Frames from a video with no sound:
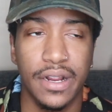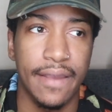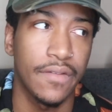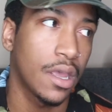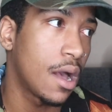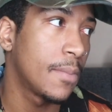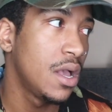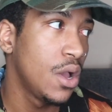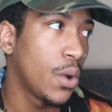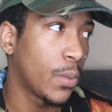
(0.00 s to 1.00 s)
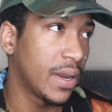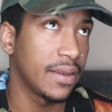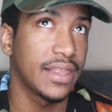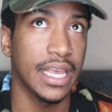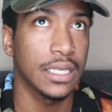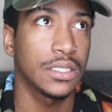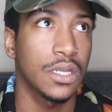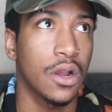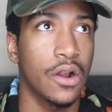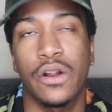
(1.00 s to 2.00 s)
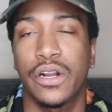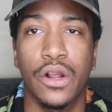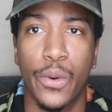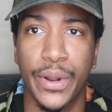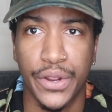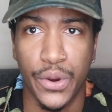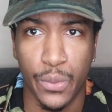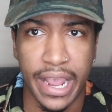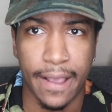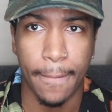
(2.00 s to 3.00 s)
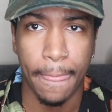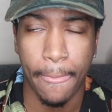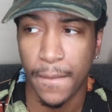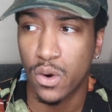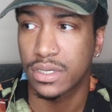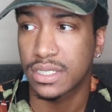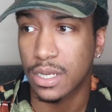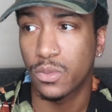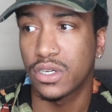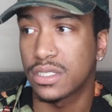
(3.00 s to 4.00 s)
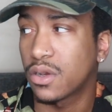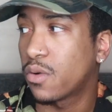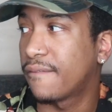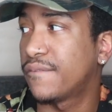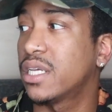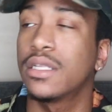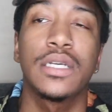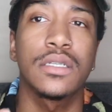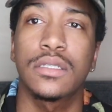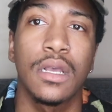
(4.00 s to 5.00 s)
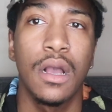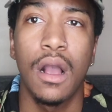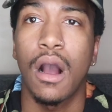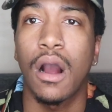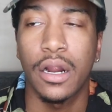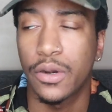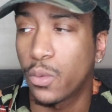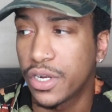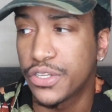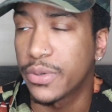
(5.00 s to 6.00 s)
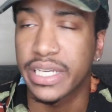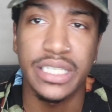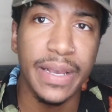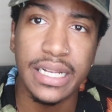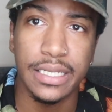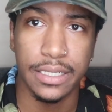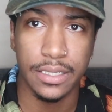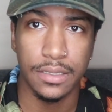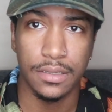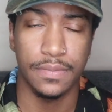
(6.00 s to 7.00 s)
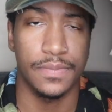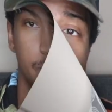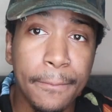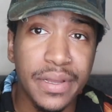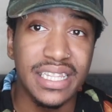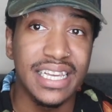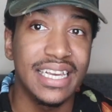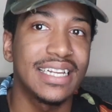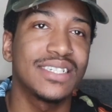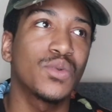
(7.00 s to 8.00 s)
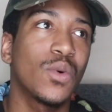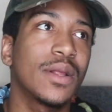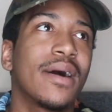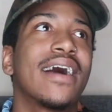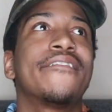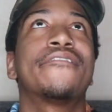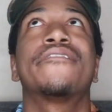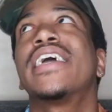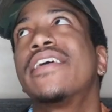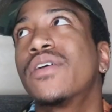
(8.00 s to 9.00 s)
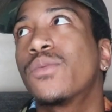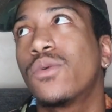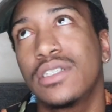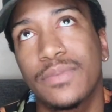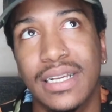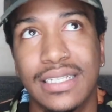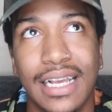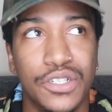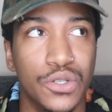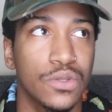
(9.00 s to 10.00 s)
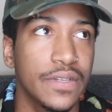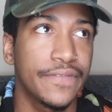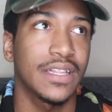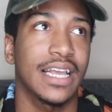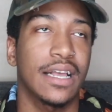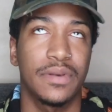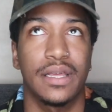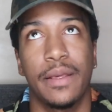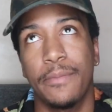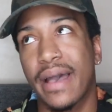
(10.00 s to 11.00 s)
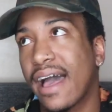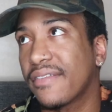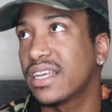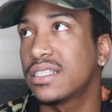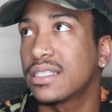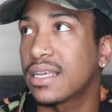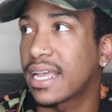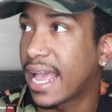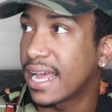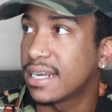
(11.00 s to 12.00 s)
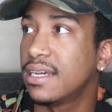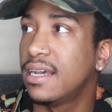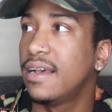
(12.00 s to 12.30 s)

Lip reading: giving up when things aren't going your way or feelings aren't what you expected. Empathy, and it's one of my favorite ones because I truly feel like I'm an empath. It's again,